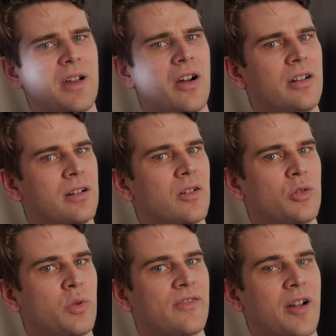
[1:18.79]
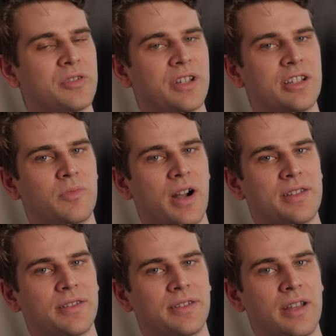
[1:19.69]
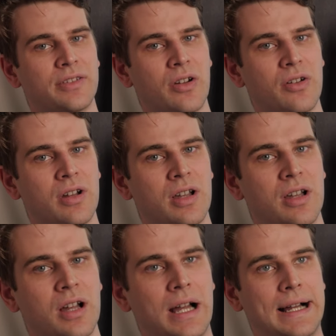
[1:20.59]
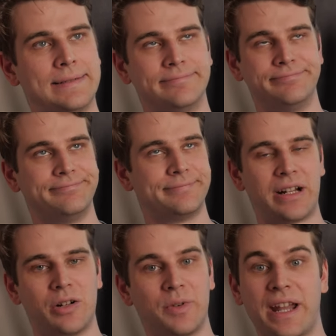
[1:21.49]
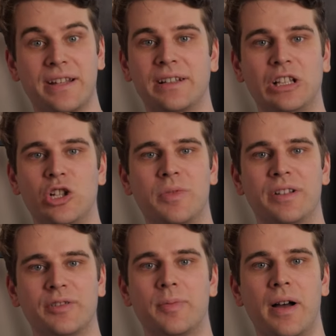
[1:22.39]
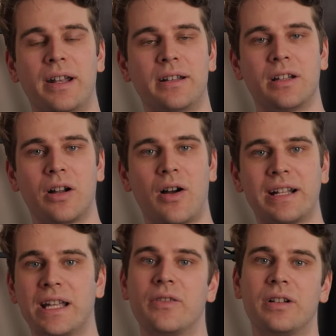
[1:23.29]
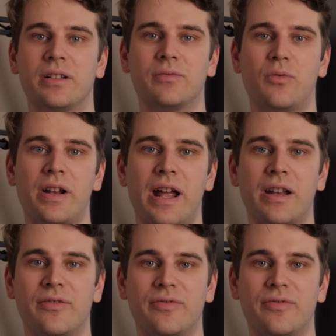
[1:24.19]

about 25% as bright as the sun. So I don't know what that is in lumens, but you know, I'd give it 1 out of